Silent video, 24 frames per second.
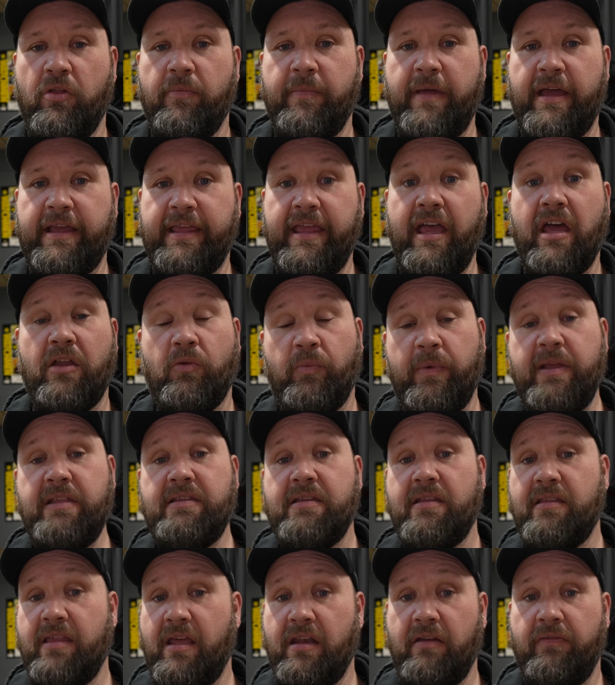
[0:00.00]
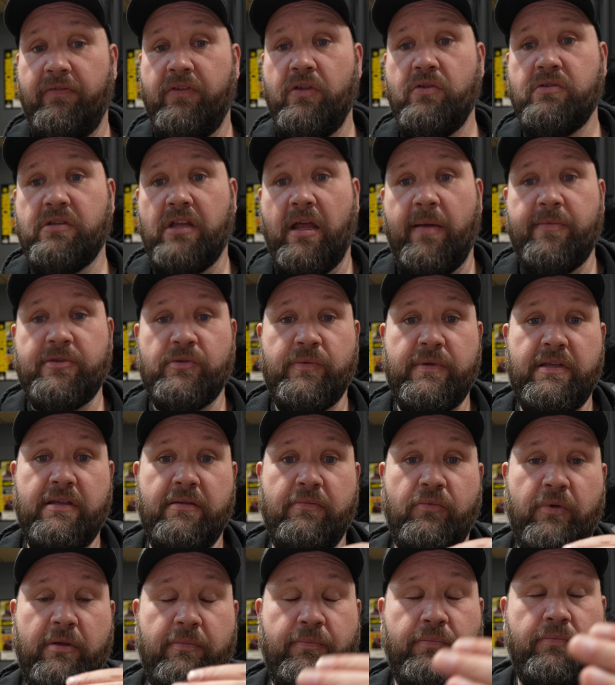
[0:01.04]
them back out. And we did that a few times. We
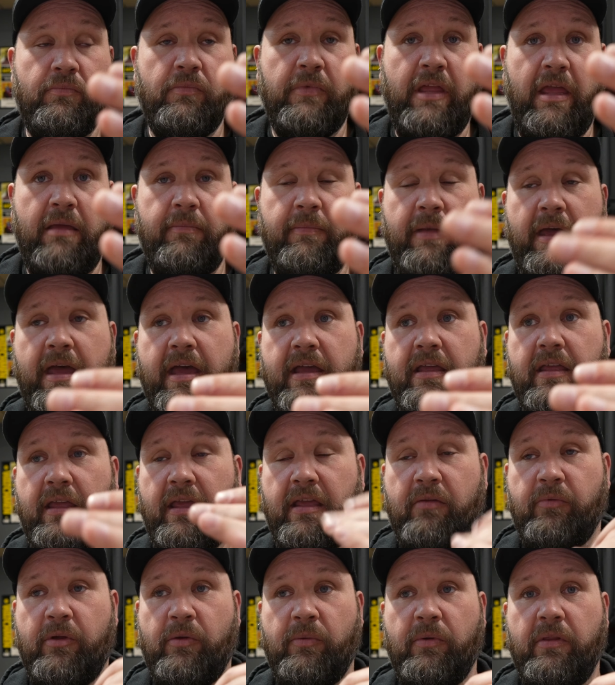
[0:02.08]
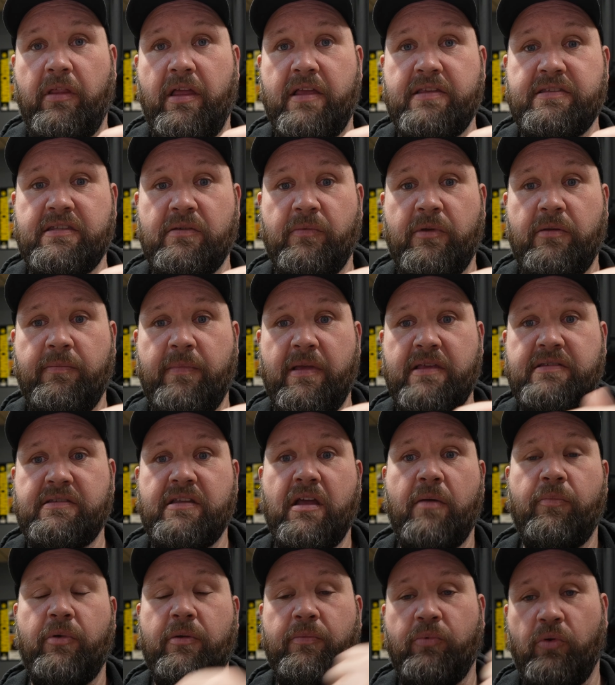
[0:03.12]
came back and we realized that we'd messed
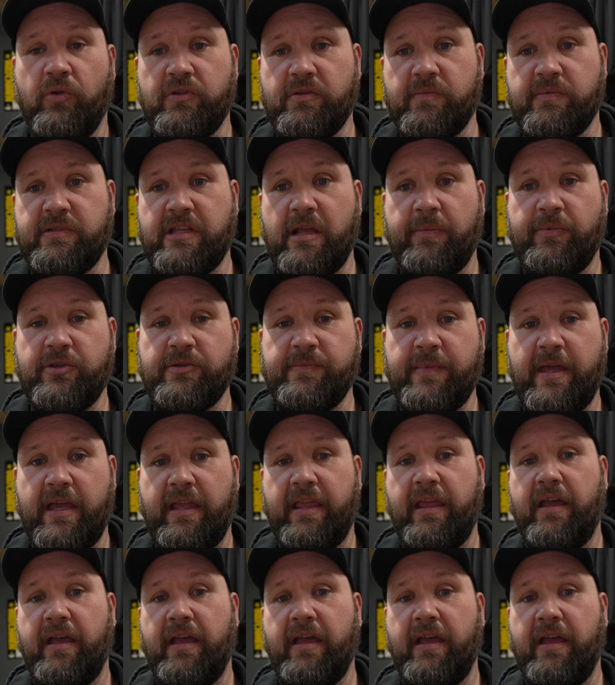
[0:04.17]
up. We pulled some staples back